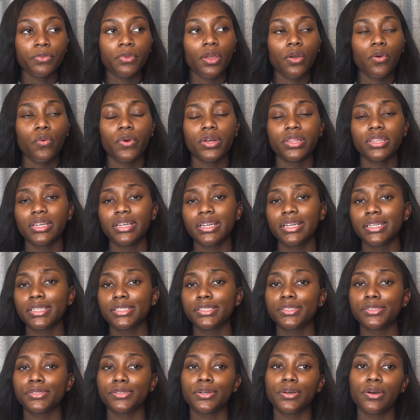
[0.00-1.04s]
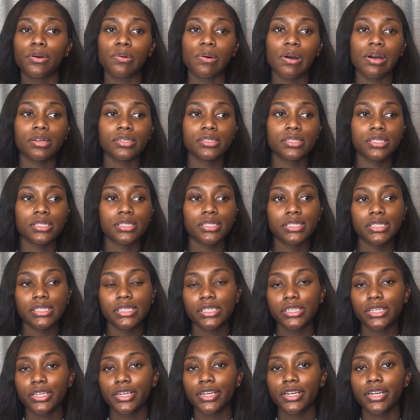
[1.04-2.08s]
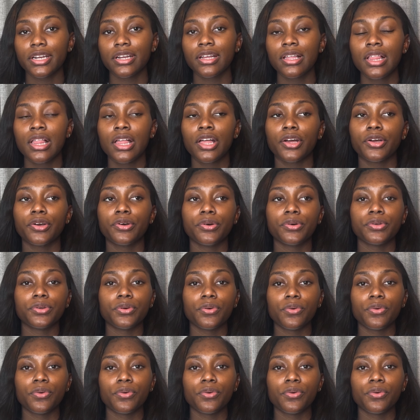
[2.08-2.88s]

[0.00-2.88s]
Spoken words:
whether it's to go out to dinner, go to